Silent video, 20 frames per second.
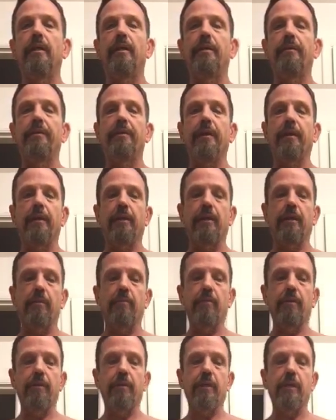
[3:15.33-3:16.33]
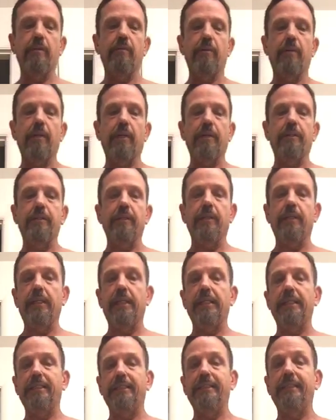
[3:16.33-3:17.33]
a thing I would like to
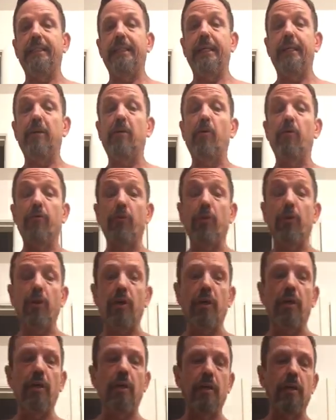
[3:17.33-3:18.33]
get over.